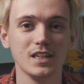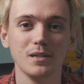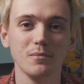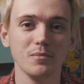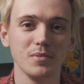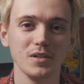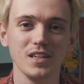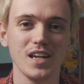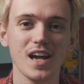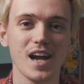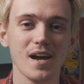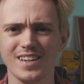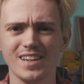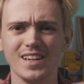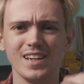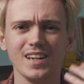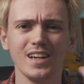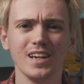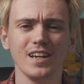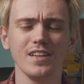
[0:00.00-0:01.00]
But yeah,
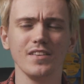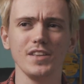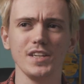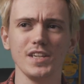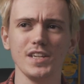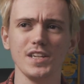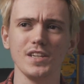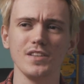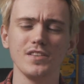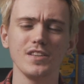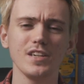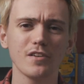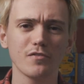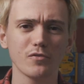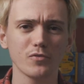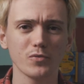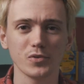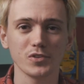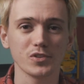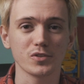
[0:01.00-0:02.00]
the other
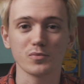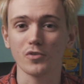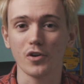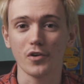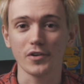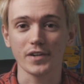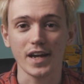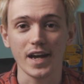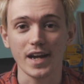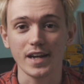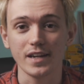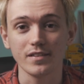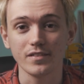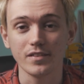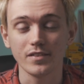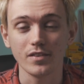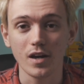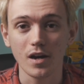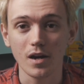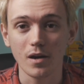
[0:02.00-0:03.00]
ones were okay.
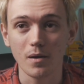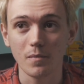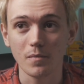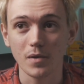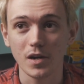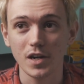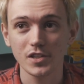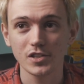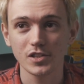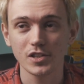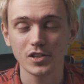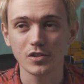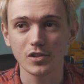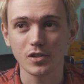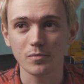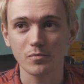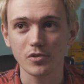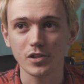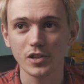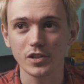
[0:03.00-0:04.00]
I actually got
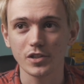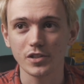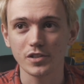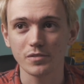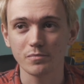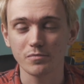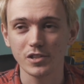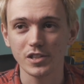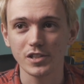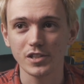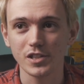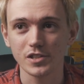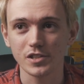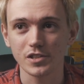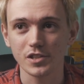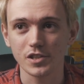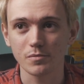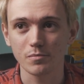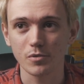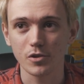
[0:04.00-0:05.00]
a pretty
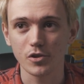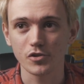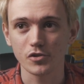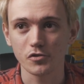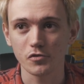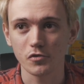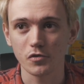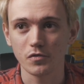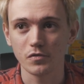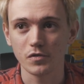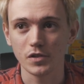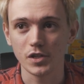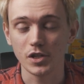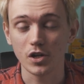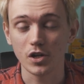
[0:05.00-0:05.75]
decent exposure on the